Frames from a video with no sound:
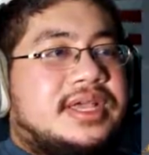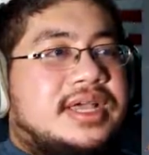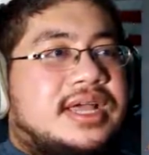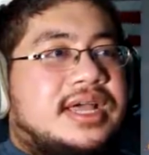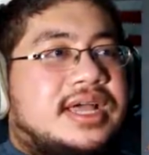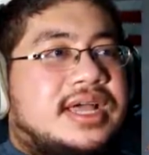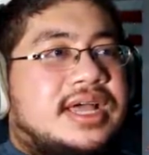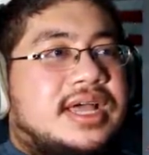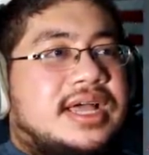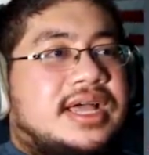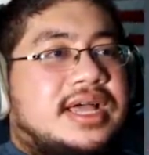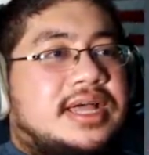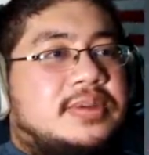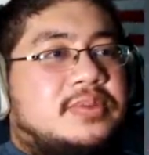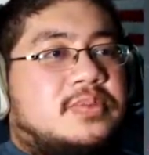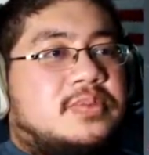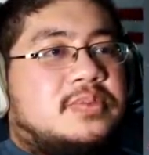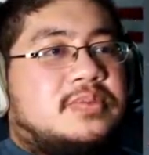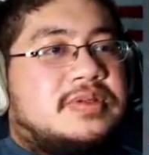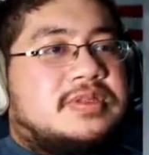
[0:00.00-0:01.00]
Uh,
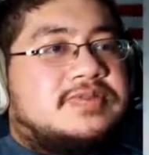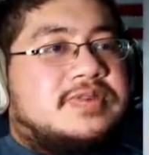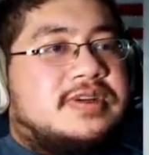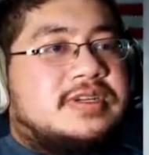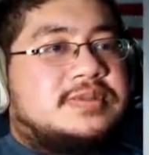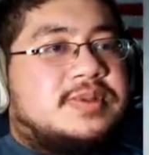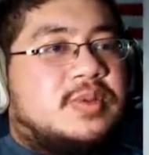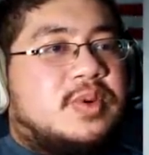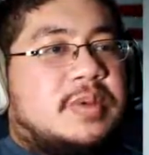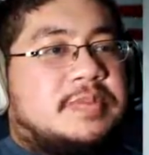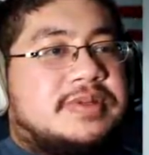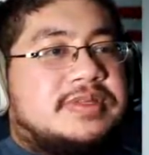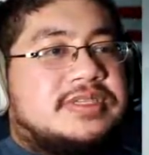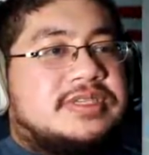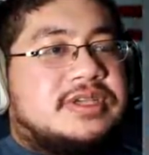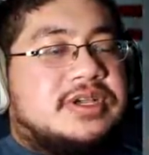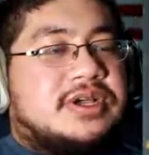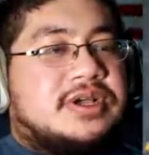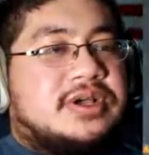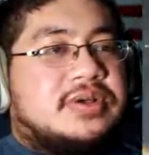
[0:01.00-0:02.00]
as far as my weapons
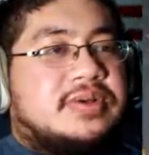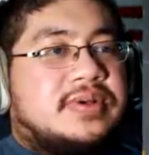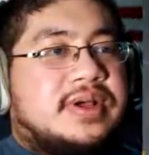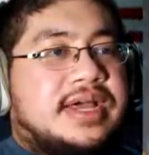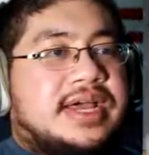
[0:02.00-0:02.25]
go,